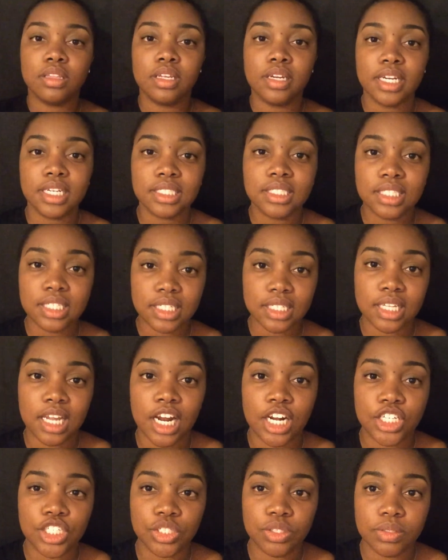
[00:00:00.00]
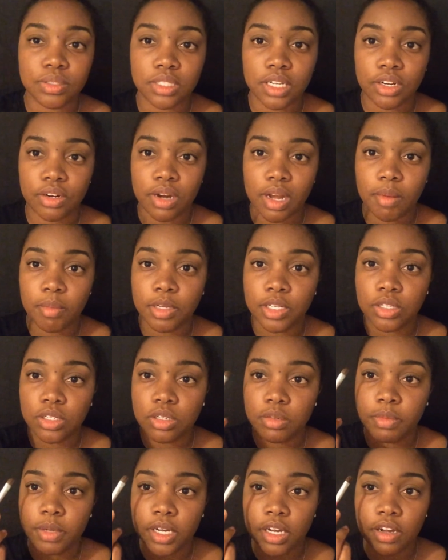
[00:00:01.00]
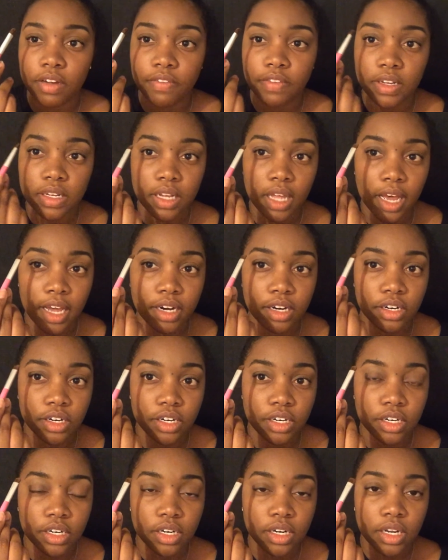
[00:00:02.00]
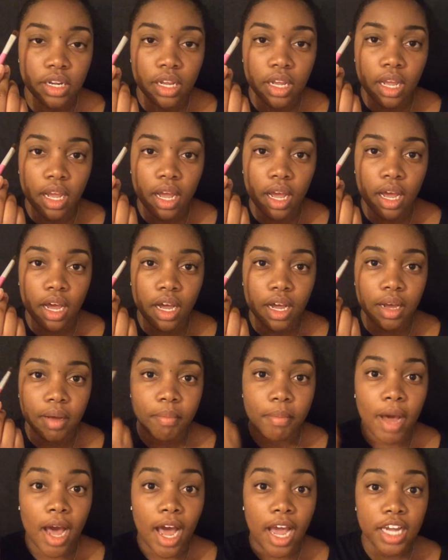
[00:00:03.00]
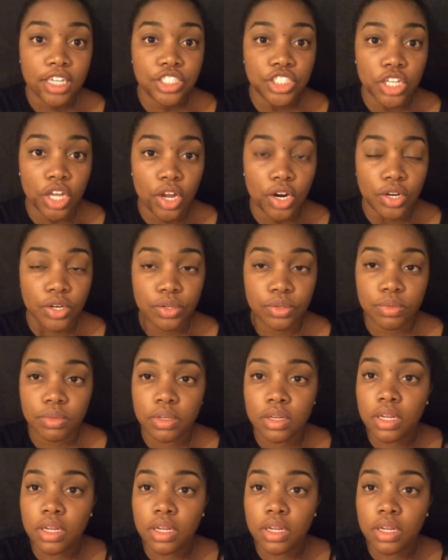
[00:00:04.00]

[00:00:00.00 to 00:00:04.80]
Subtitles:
the next thing that I do is I grab a little bit of a lighter eyeshadow,